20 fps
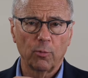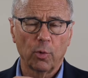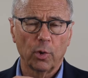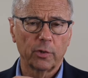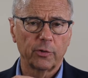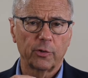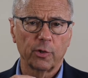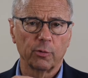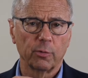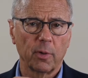
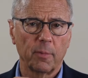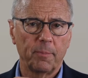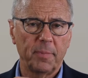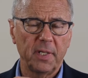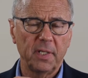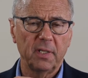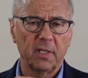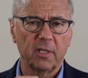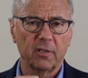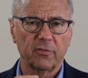want to
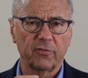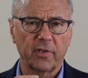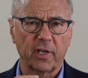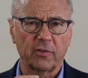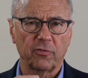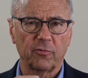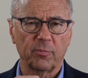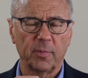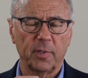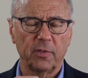repeat the
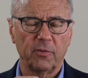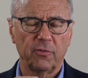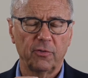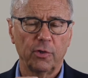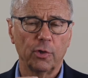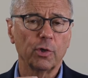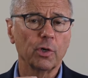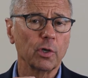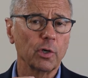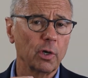assessments,
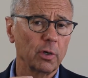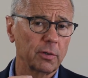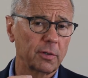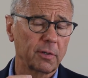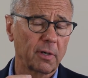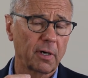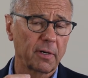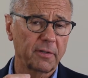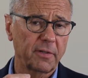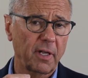you can go to
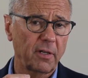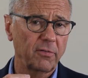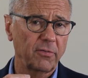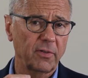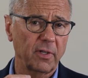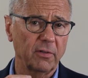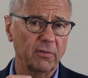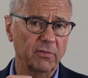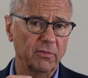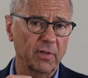our
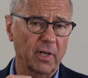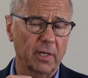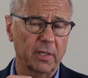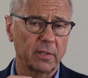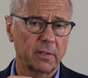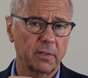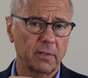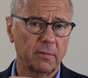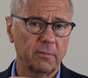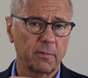testing site
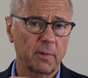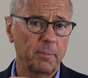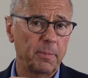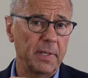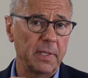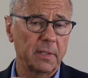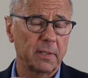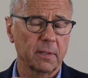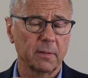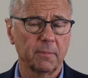and
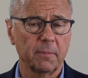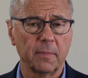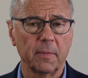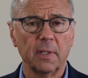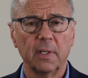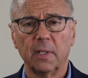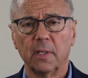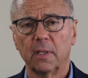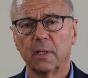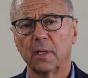repeat them
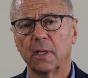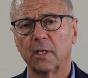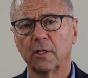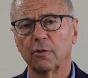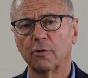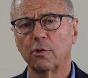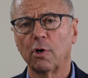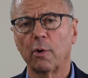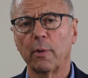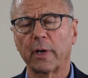at
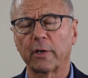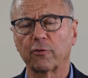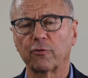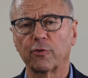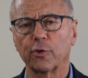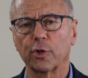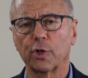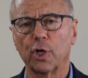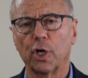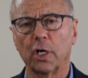no
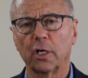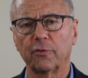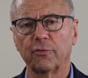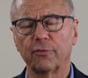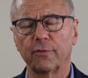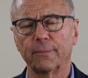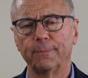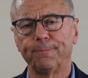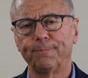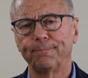extra
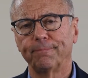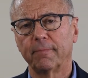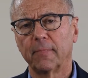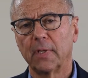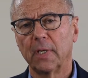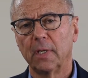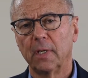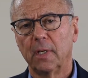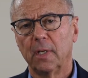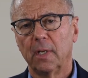cost.
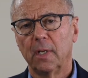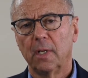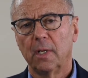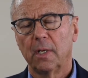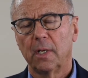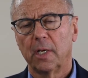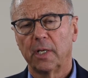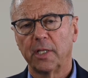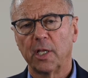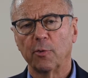
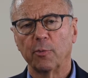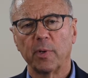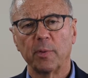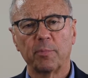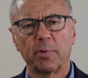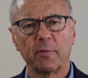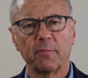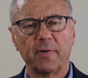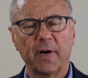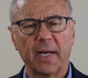And then we
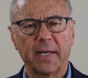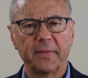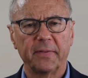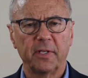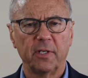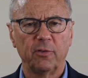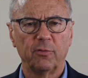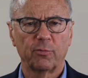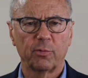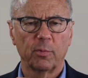provide
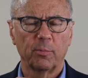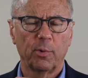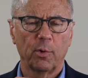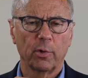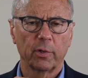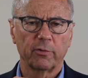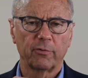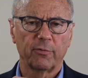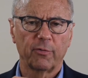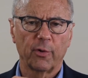these
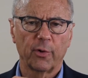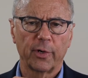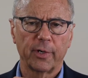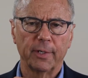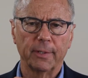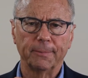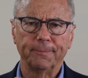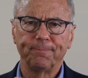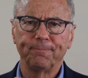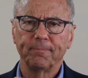reports for
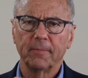you.